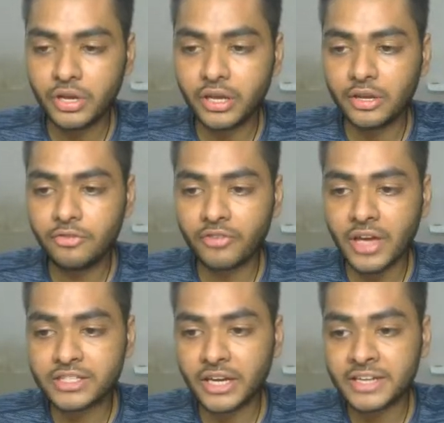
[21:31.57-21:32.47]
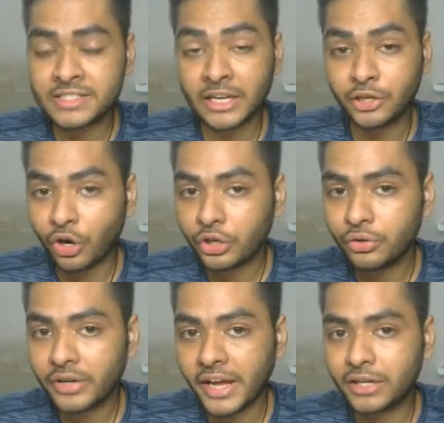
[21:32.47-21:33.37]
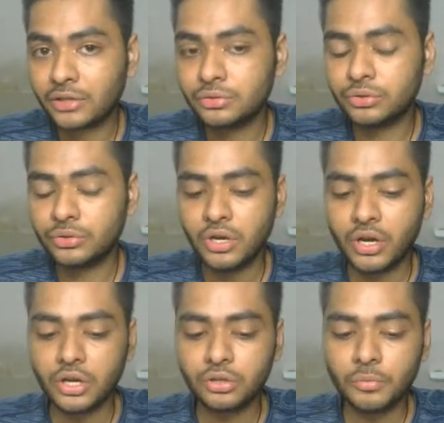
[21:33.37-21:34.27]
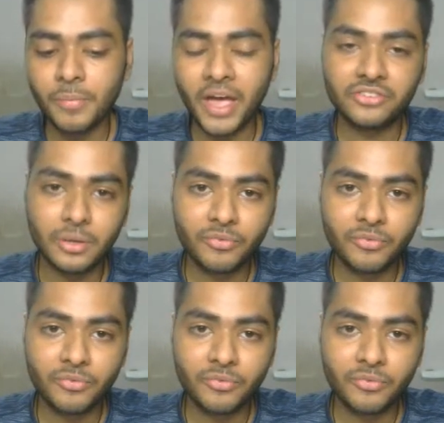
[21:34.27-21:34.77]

if, as I taught you, like to match up